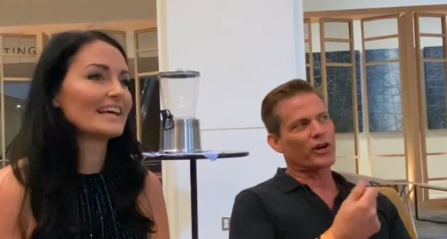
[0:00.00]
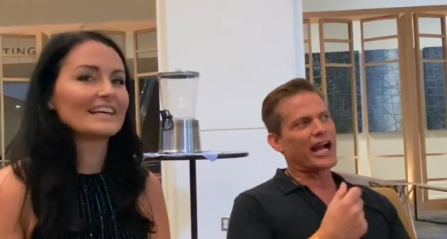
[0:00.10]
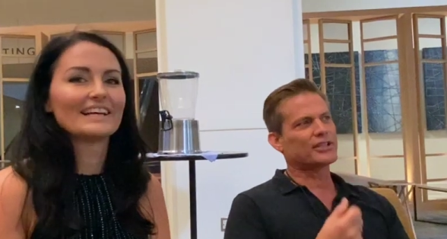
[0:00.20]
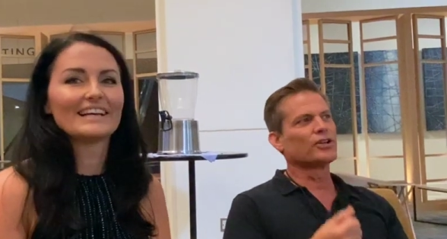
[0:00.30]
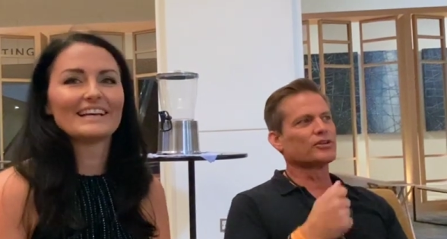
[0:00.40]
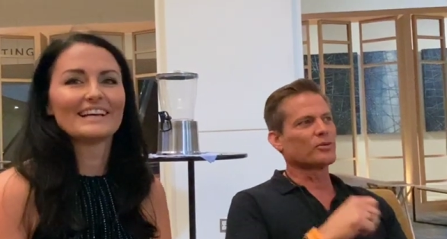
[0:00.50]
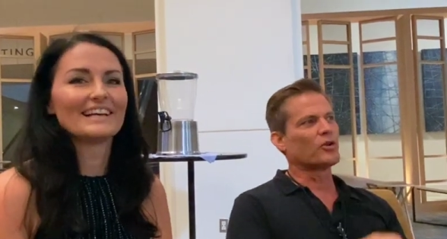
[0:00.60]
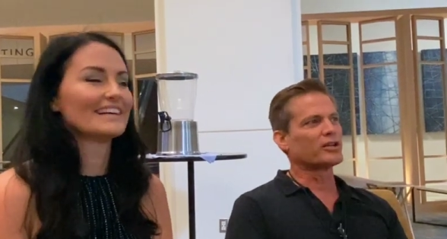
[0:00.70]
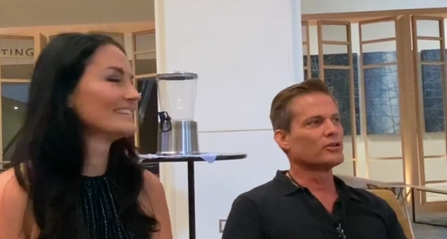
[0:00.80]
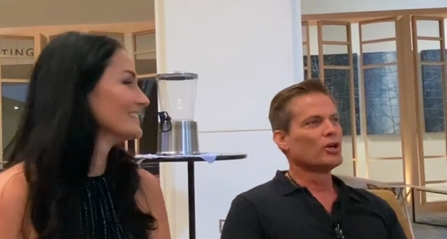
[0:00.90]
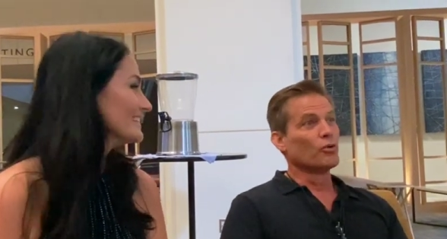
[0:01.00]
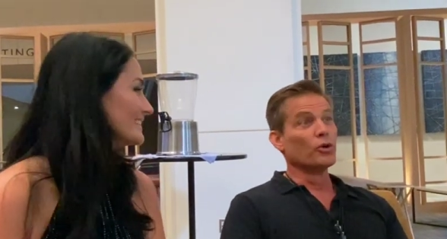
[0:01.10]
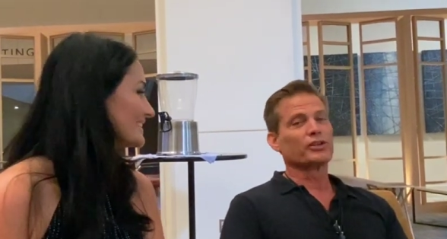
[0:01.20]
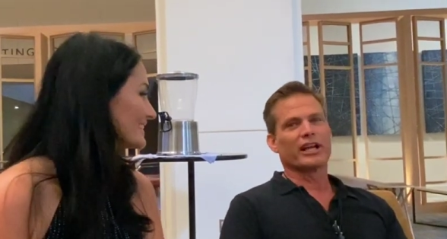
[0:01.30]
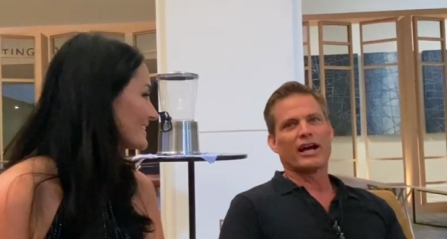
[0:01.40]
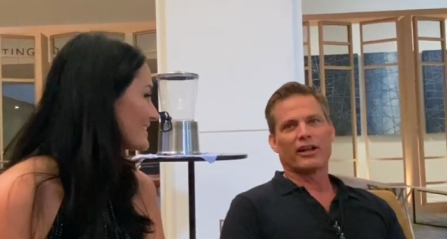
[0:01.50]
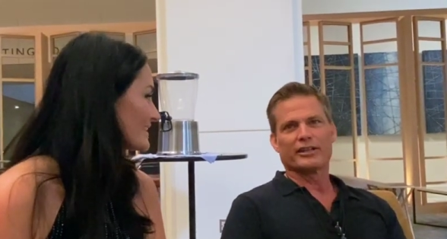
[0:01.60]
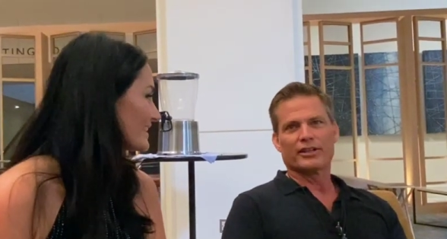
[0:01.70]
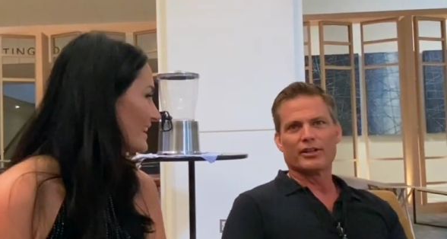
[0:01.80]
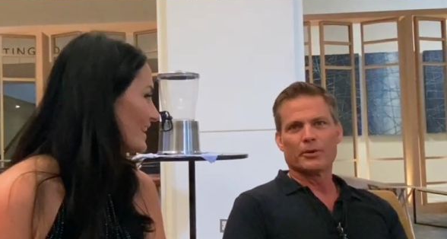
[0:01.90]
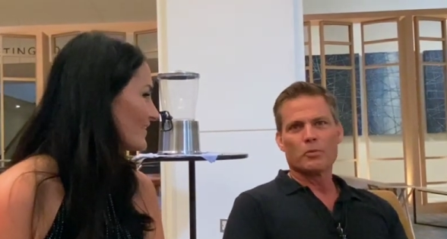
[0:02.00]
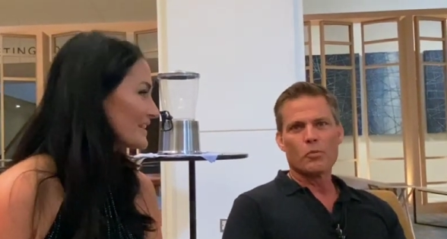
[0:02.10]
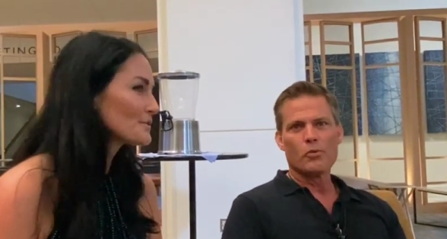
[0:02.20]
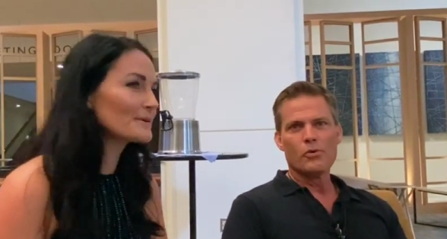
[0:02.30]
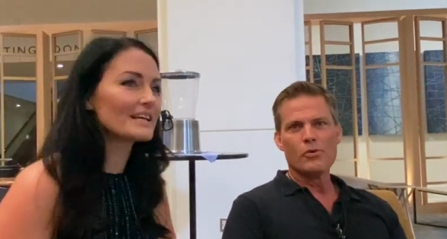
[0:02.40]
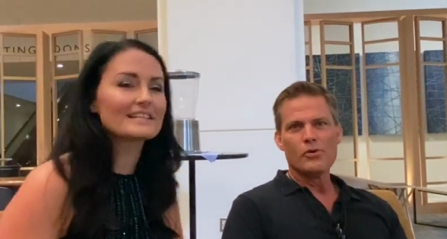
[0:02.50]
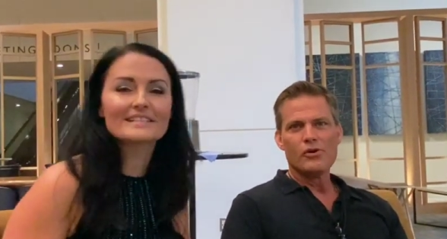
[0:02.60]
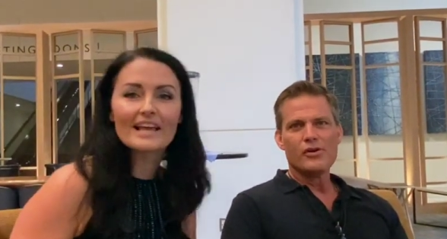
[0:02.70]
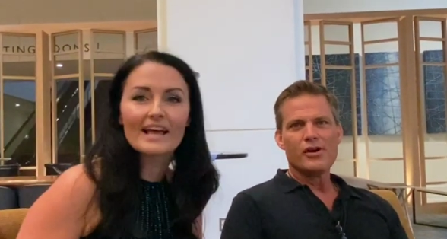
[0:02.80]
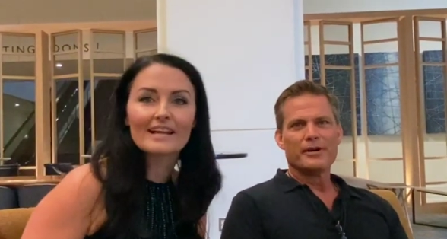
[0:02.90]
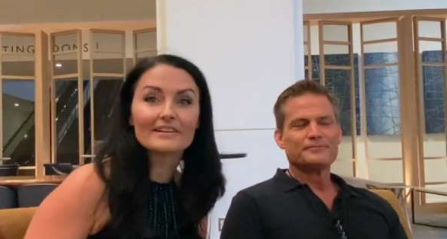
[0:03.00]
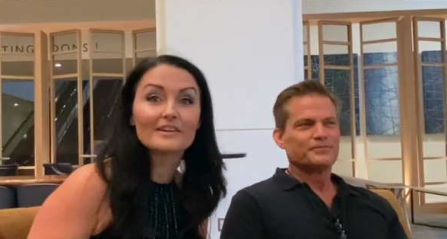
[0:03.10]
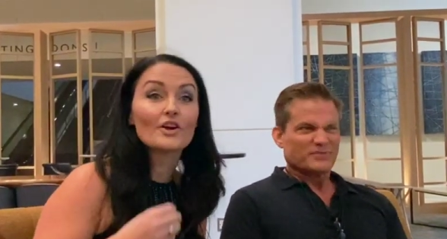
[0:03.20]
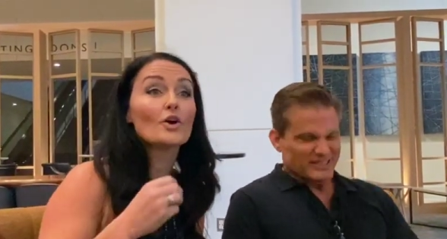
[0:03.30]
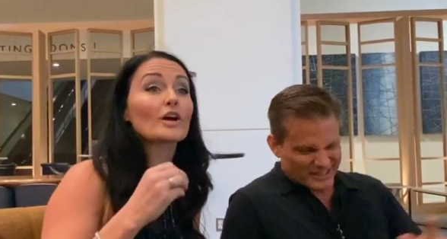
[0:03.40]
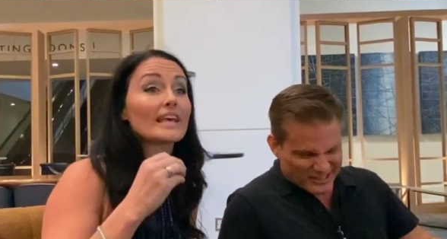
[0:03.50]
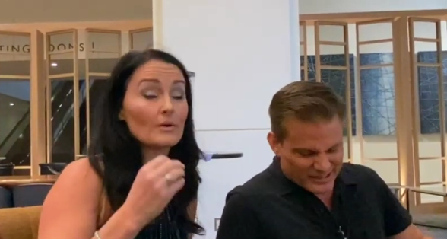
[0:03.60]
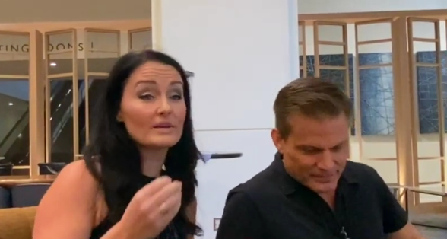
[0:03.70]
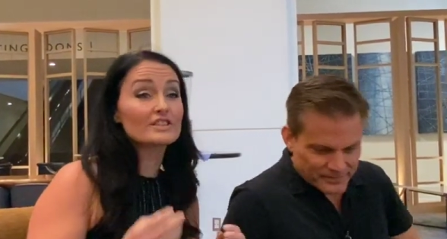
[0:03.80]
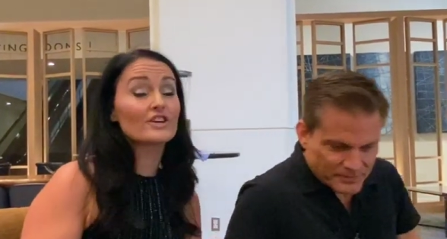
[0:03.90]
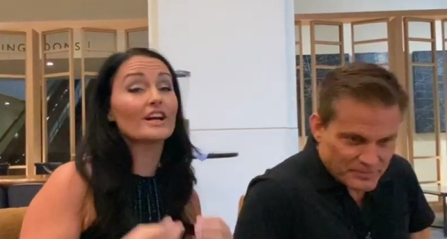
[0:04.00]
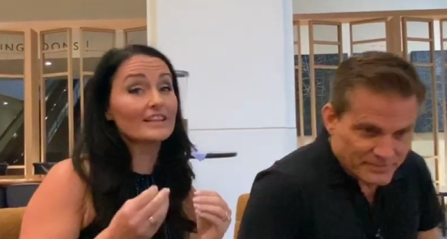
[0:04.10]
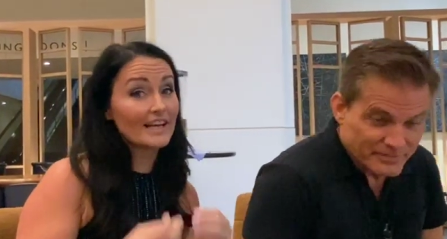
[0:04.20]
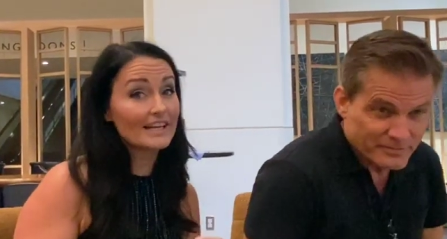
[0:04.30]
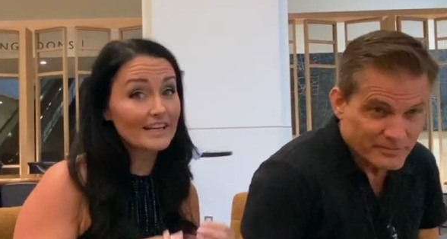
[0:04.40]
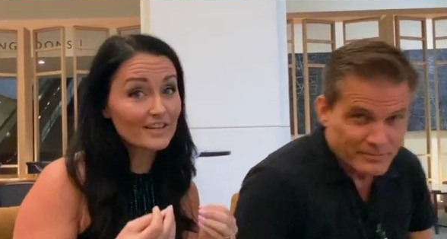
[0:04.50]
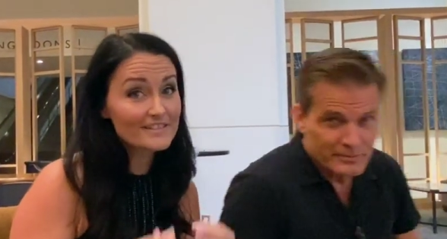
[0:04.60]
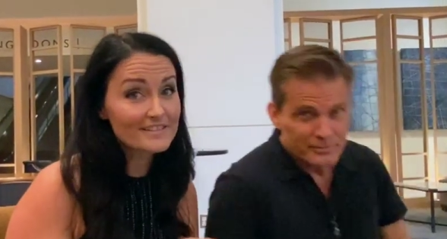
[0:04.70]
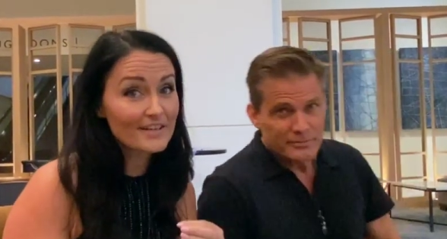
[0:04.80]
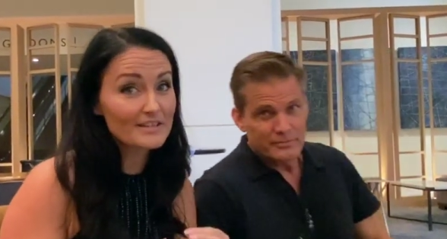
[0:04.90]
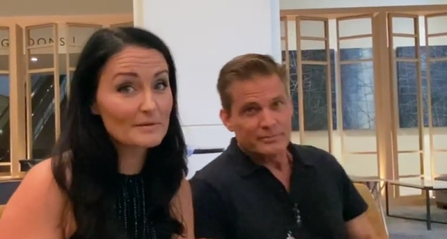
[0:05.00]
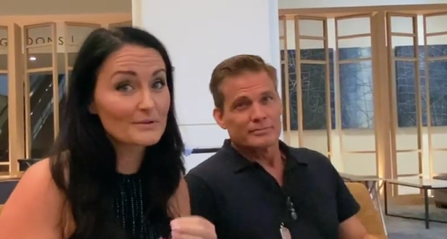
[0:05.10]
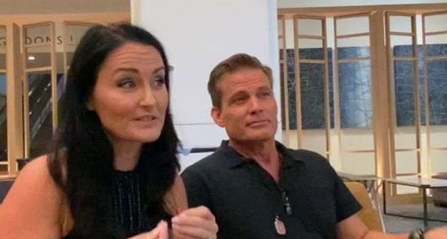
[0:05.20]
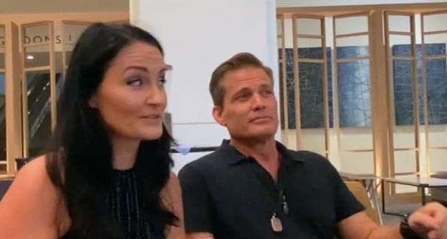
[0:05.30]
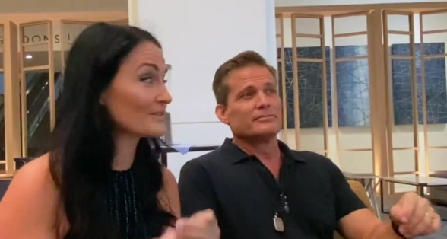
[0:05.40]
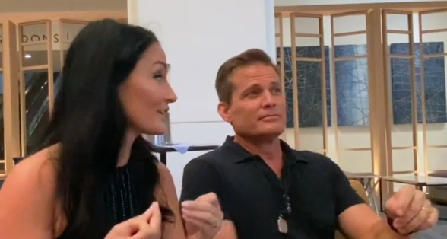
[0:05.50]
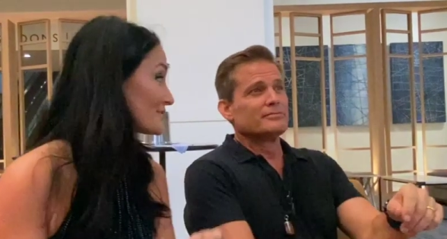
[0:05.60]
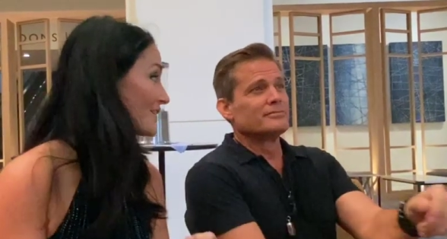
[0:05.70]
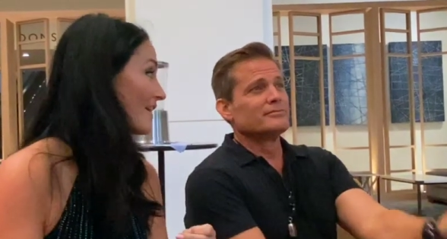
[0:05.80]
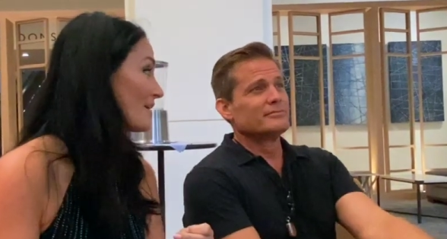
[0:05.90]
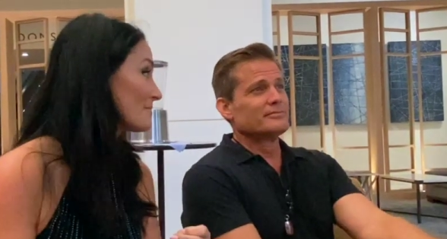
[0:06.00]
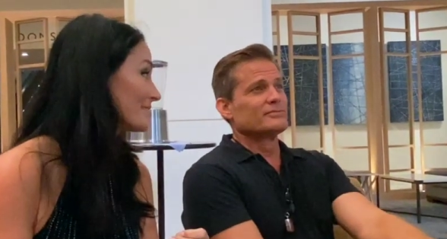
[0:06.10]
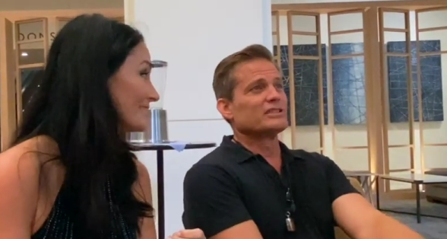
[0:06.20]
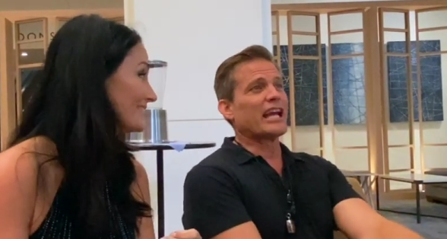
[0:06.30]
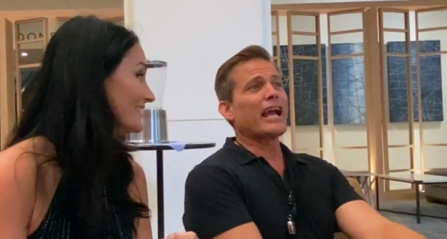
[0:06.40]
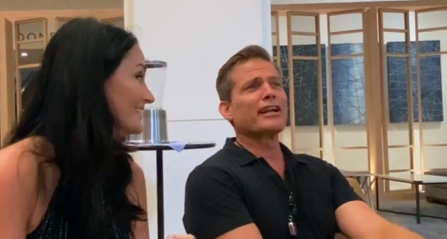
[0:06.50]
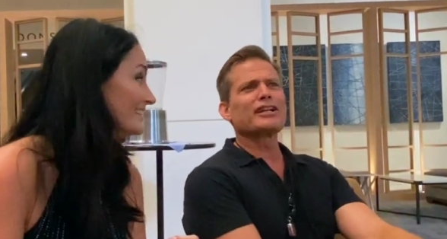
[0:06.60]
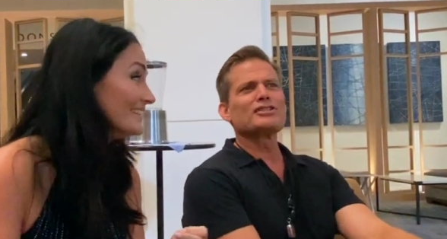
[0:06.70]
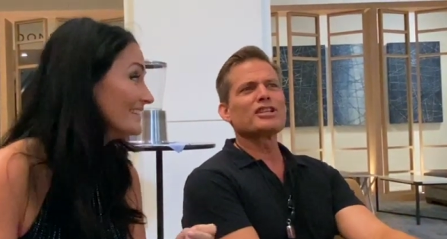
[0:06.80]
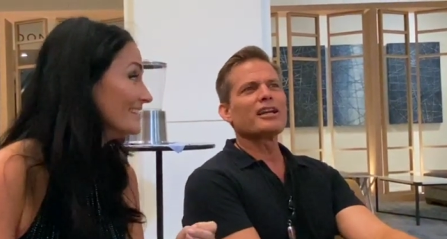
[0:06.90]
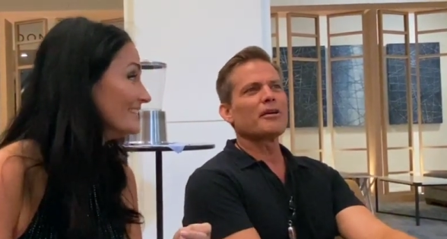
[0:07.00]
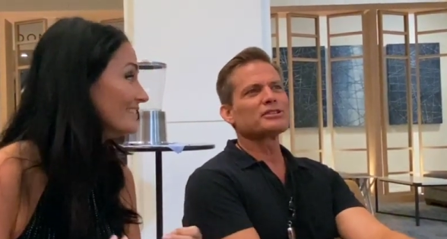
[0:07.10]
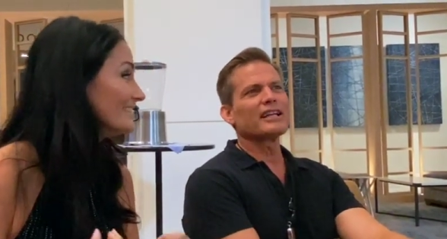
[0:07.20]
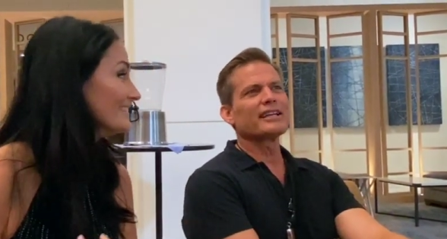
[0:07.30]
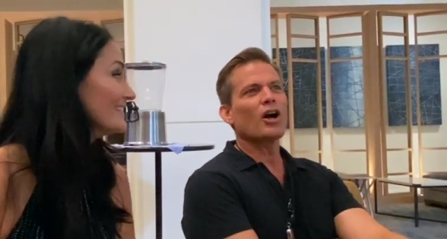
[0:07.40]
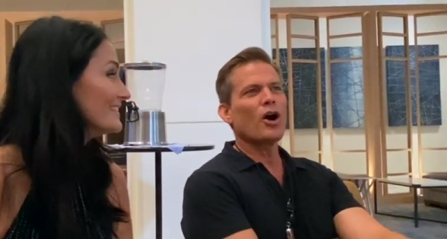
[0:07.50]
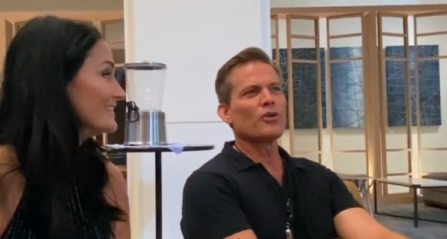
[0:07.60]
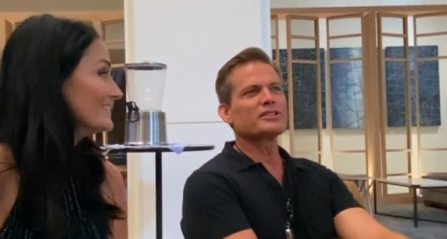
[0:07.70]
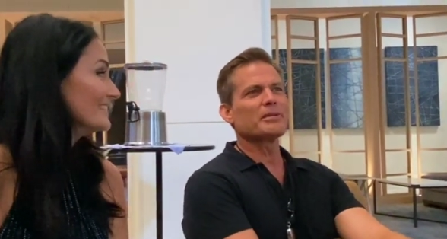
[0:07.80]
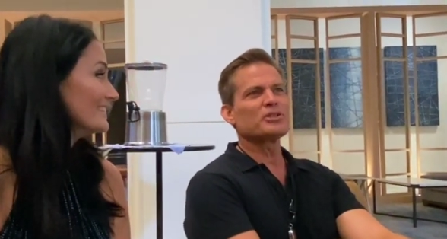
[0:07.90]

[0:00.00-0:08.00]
Speaker 1: cracked tooth and one root canal
Speaker 2: That's when I said, no can more. we start letting our stunt doubles do their job?
Speaker 1: Yeah, and because I was like, oh, it's going